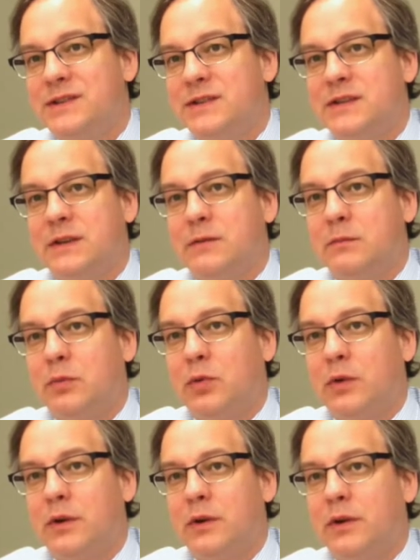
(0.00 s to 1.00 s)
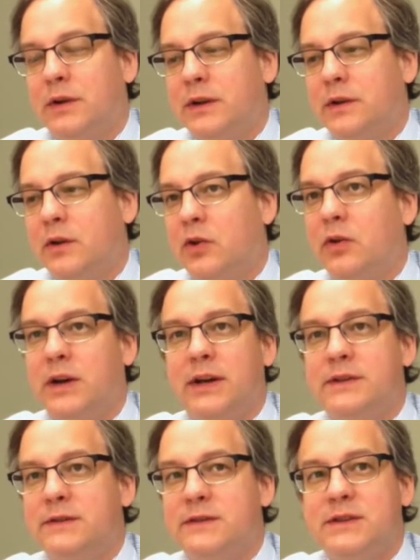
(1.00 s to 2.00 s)
It's important in all
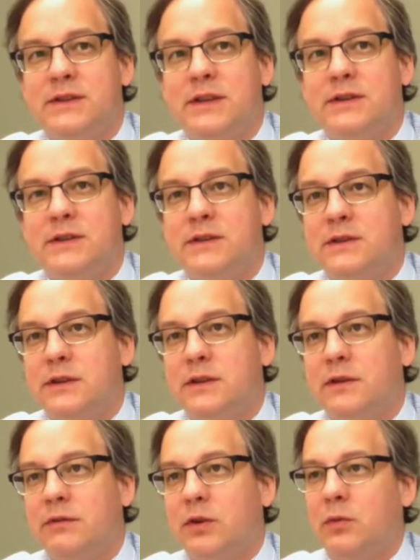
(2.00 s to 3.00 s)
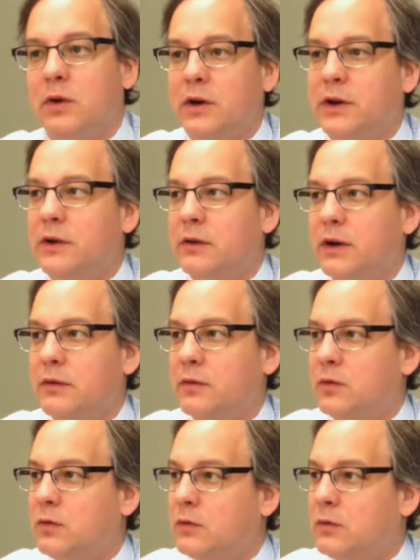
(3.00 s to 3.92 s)
kinds of diseases, and if you're walking around,